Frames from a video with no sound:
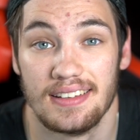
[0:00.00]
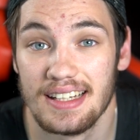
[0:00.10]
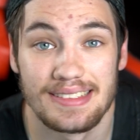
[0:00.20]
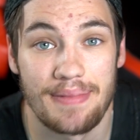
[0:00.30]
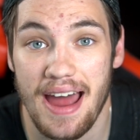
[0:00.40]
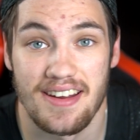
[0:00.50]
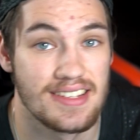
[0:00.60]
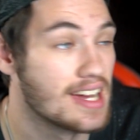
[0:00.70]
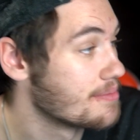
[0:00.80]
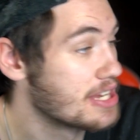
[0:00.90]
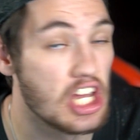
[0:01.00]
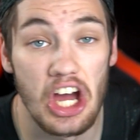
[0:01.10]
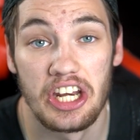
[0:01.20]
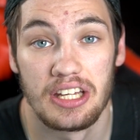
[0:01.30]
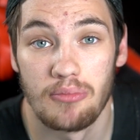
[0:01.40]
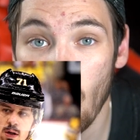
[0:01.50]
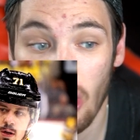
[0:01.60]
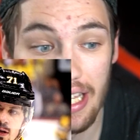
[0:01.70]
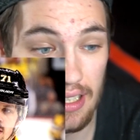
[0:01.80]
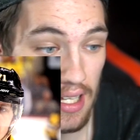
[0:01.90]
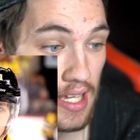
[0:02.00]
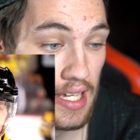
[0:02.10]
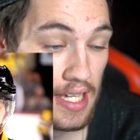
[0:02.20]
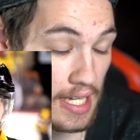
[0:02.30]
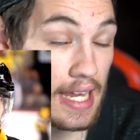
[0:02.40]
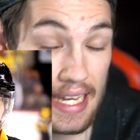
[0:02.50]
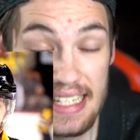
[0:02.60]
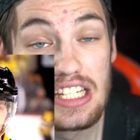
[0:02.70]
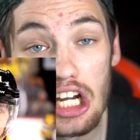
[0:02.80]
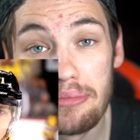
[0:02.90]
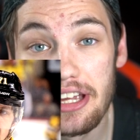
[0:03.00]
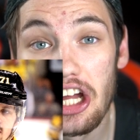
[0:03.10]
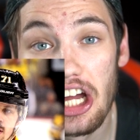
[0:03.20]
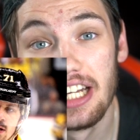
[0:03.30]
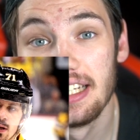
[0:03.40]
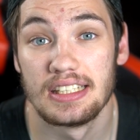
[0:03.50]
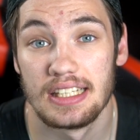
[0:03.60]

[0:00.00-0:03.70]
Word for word: Doesn't matter, he's going to be good. Malkin, going to be good.